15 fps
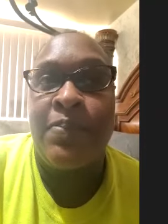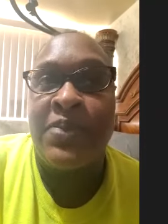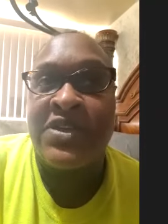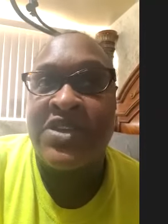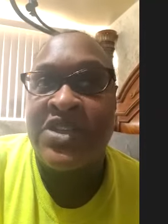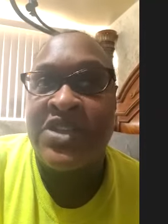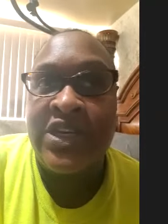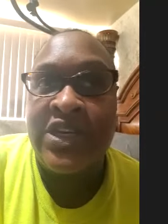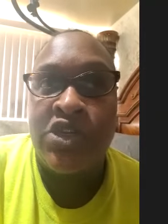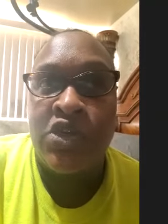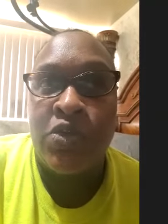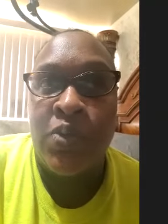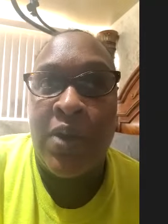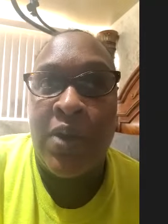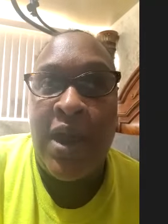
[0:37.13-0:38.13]
procedure
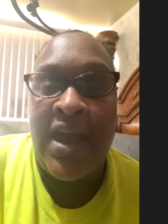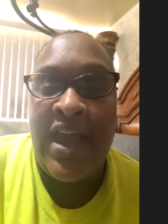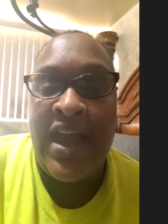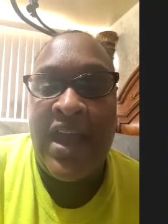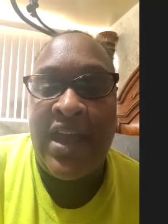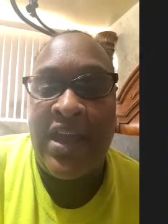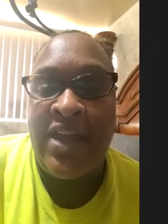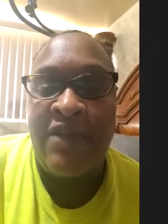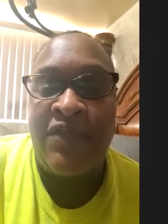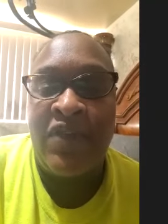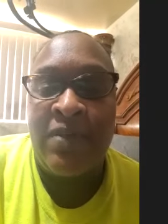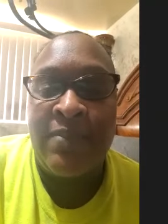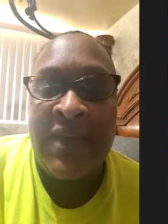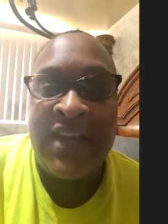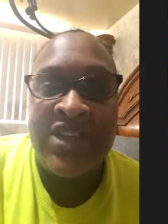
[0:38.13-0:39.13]
where I had
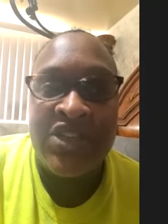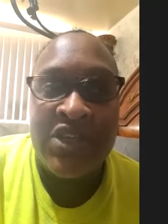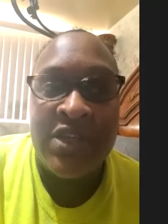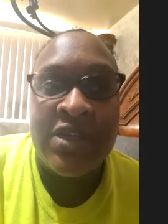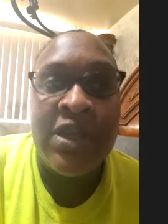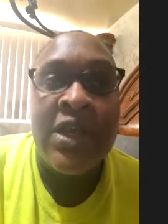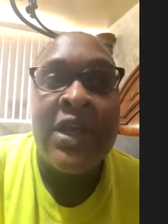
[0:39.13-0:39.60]
inflammation